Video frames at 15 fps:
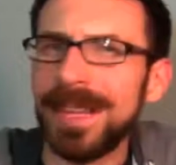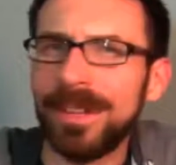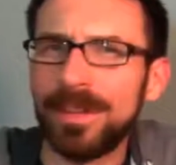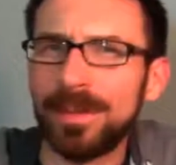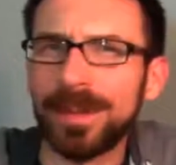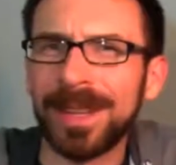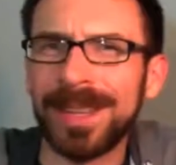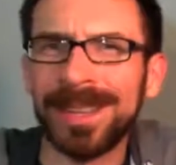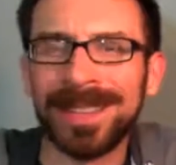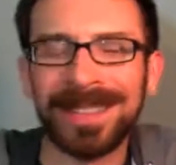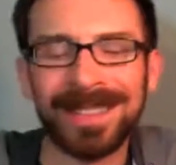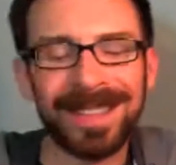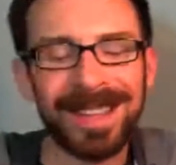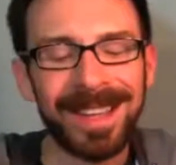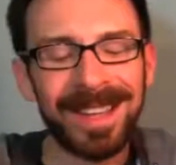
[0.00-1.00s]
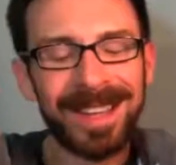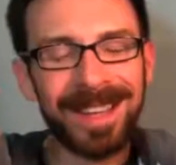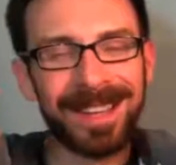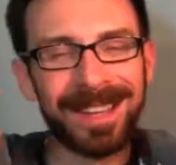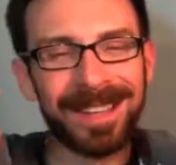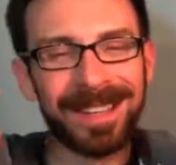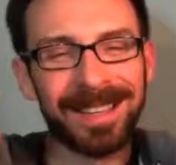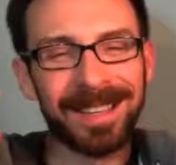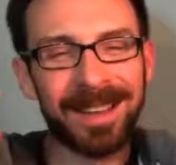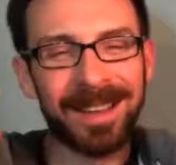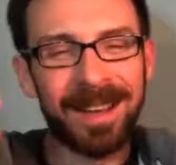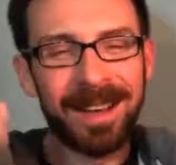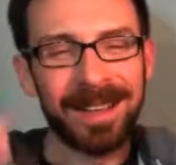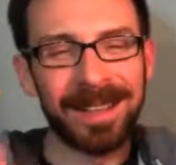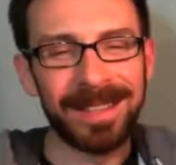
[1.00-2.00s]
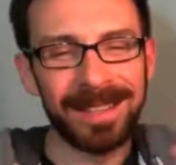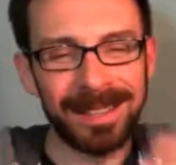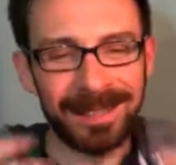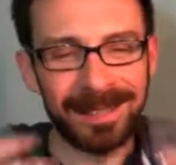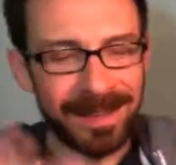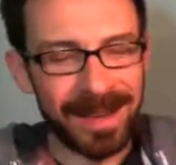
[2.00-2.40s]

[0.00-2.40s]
each place, i.e.